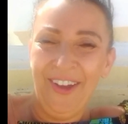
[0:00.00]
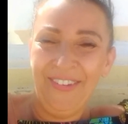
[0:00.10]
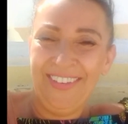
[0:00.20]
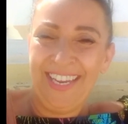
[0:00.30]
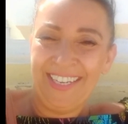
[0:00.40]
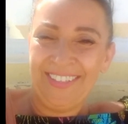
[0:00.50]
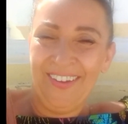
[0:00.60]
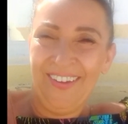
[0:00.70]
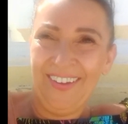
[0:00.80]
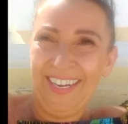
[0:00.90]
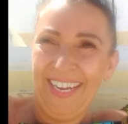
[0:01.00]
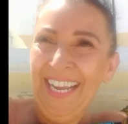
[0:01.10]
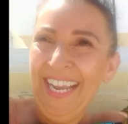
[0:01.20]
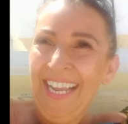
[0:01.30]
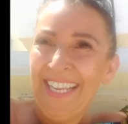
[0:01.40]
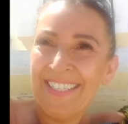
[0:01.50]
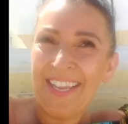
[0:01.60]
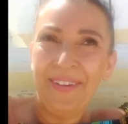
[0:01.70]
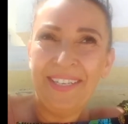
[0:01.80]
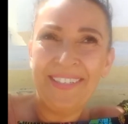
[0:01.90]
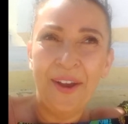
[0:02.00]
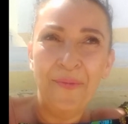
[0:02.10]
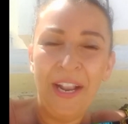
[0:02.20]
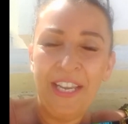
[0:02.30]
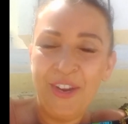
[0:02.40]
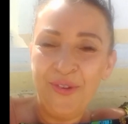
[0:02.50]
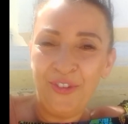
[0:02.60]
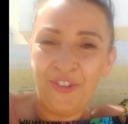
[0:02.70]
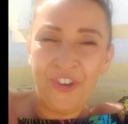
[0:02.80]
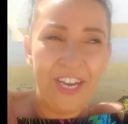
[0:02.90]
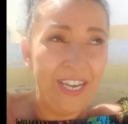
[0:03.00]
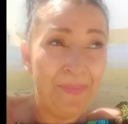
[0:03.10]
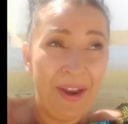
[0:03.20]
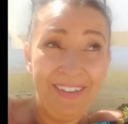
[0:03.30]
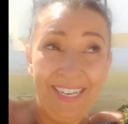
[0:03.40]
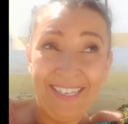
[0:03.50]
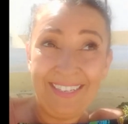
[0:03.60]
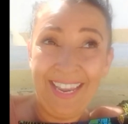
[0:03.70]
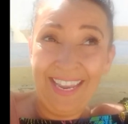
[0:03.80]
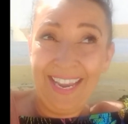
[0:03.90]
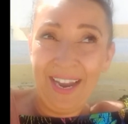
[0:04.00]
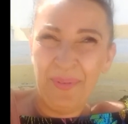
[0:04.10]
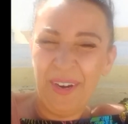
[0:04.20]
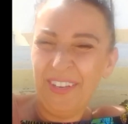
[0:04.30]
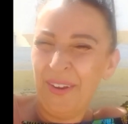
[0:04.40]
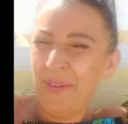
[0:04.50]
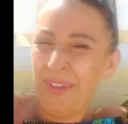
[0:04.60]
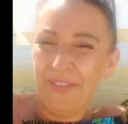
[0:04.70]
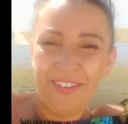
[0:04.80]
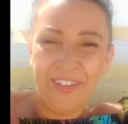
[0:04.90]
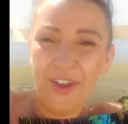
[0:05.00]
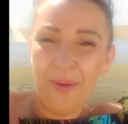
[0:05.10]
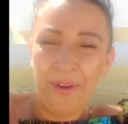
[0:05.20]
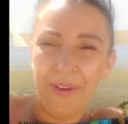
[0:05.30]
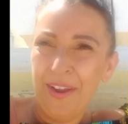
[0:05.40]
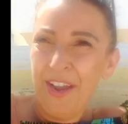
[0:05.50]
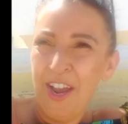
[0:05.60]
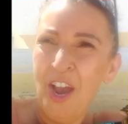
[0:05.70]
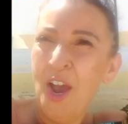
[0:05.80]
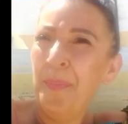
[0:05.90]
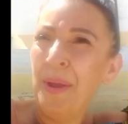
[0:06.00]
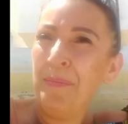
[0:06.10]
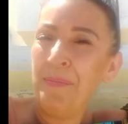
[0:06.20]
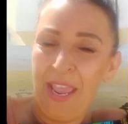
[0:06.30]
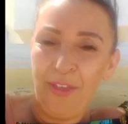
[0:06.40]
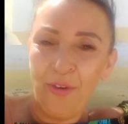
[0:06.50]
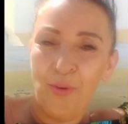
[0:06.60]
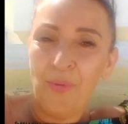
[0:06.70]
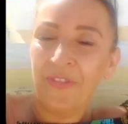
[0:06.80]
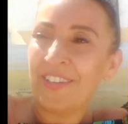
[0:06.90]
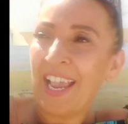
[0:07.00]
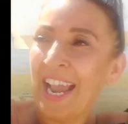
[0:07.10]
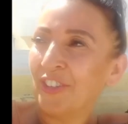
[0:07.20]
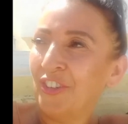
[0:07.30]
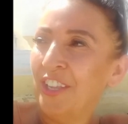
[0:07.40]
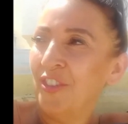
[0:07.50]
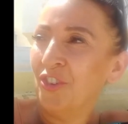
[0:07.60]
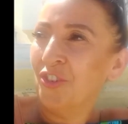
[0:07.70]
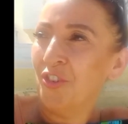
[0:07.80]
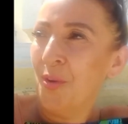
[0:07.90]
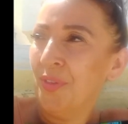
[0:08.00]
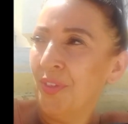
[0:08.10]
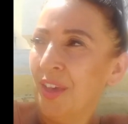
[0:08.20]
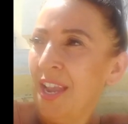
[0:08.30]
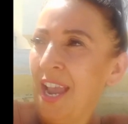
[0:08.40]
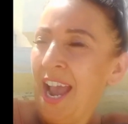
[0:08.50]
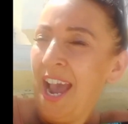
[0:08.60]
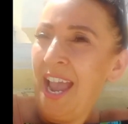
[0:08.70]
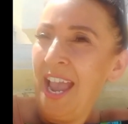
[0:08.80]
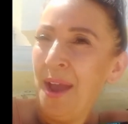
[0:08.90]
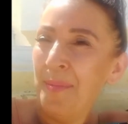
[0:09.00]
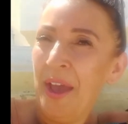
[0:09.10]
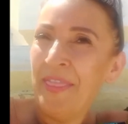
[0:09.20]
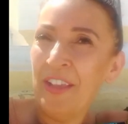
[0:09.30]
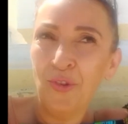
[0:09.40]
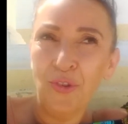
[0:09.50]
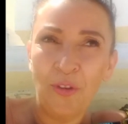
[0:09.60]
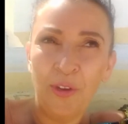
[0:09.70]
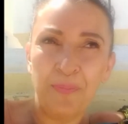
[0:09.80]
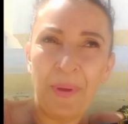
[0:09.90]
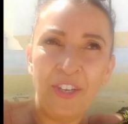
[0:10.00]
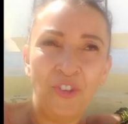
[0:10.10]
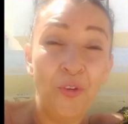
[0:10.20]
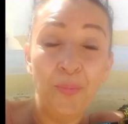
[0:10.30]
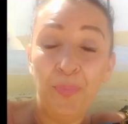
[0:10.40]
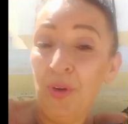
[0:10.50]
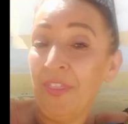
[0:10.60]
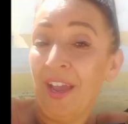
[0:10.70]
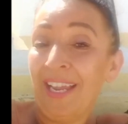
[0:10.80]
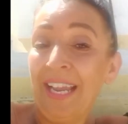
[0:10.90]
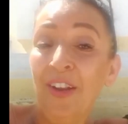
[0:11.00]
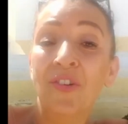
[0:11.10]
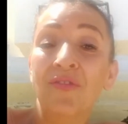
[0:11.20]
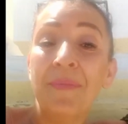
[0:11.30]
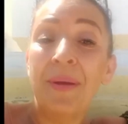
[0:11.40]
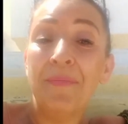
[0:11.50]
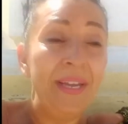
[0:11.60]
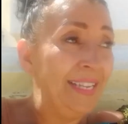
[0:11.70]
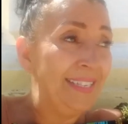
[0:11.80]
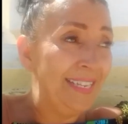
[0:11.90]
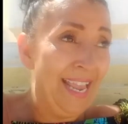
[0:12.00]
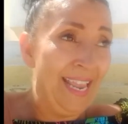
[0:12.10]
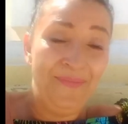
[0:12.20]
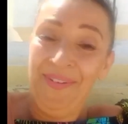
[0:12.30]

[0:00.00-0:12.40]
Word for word: on TikTok so it's a well-used street and apparently it's here but I don't know whether it's an urban urban myth or whether it's actually the truth um, and there's also a Spanish footballer that I cannot remember his name